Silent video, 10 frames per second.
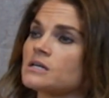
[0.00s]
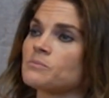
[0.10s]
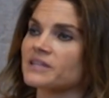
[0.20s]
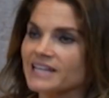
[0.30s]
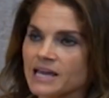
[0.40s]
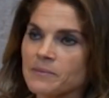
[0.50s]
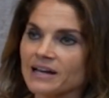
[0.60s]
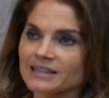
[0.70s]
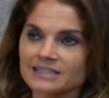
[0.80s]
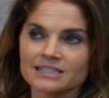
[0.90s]
But they came
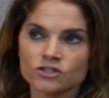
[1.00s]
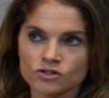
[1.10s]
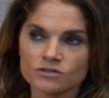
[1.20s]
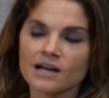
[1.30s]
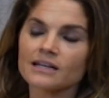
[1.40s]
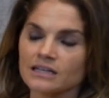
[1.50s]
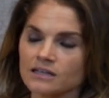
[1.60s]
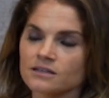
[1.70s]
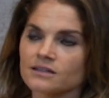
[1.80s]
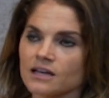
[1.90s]
back and they said, you're
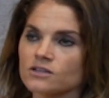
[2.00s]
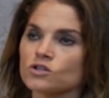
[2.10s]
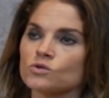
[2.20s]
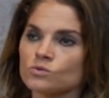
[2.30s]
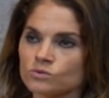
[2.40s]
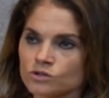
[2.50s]
lucky that you